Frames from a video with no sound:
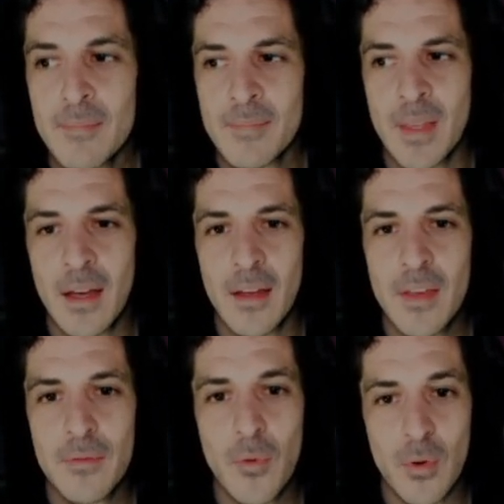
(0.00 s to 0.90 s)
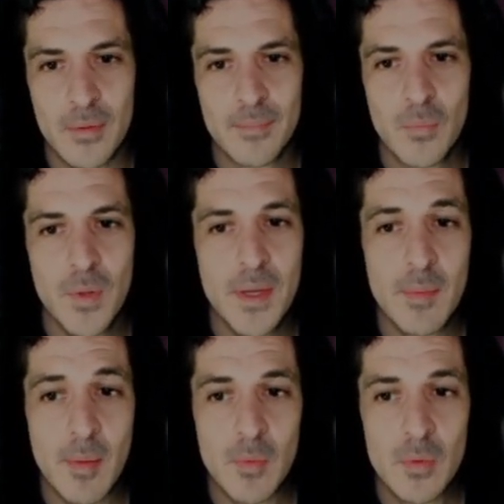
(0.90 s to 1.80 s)
Therefore, with the
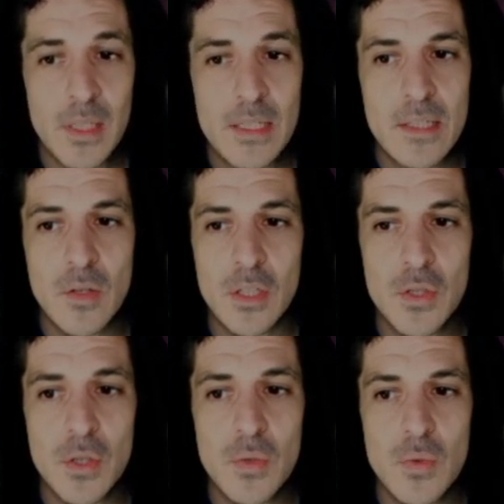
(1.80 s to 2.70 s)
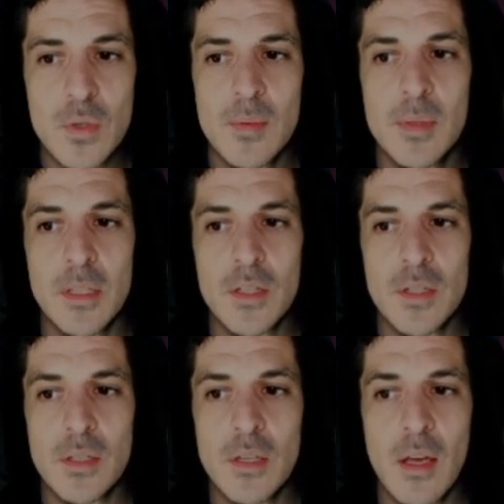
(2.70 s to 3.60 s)
upcoming release, you can choose the
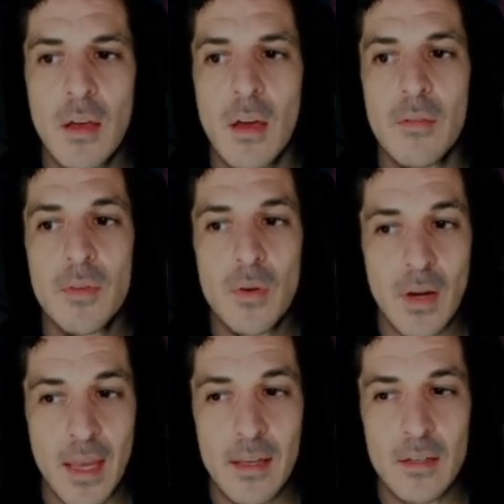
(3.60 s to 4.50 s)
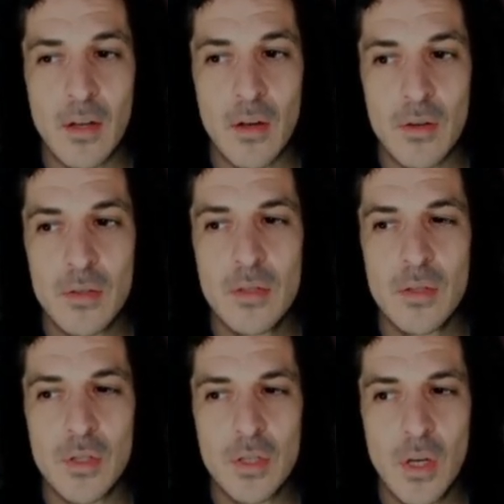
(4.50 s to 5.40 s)
position of your hand cards to
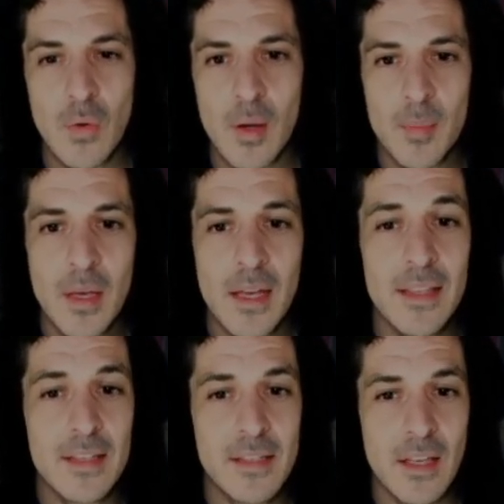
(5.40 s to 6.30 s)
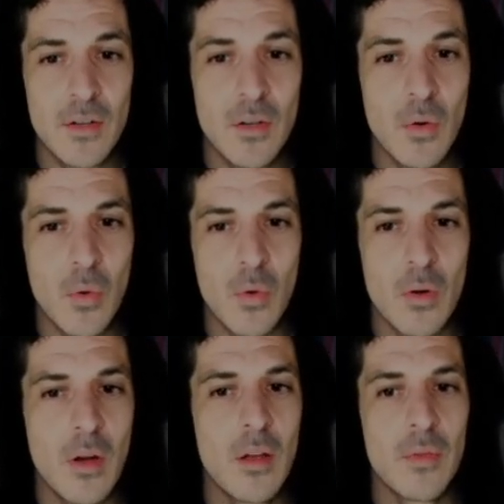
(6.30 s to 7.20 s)
show up in the center or
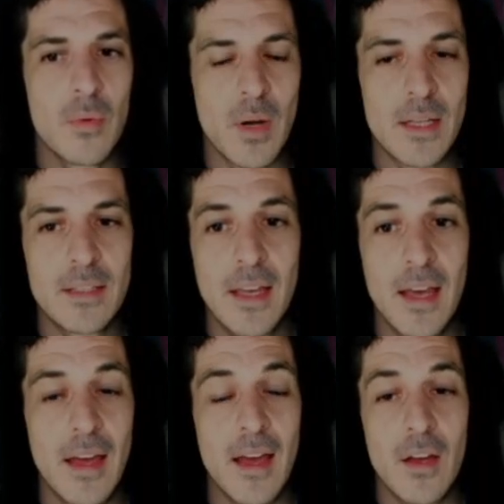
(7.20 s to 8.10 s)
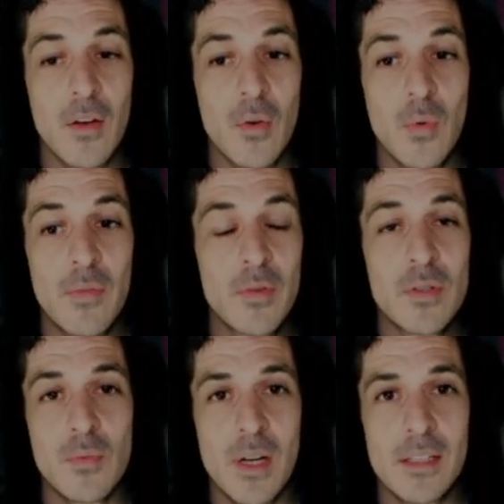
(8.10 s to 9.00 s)
on the right. Whoever is
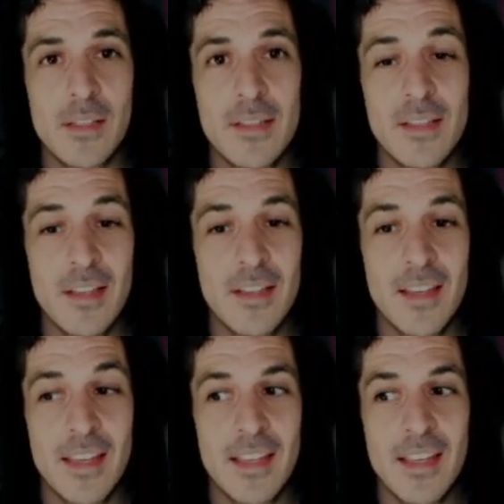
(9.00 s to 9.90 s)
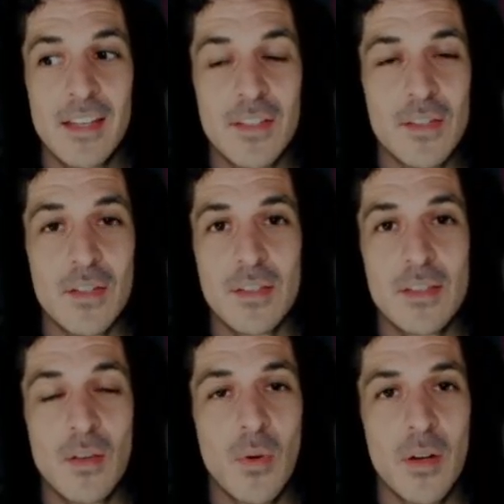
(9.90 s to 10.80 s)
writing this, it is just
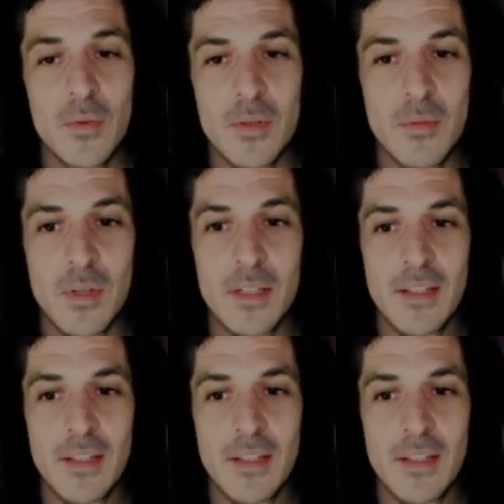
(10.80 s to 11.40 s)
so awkward to read.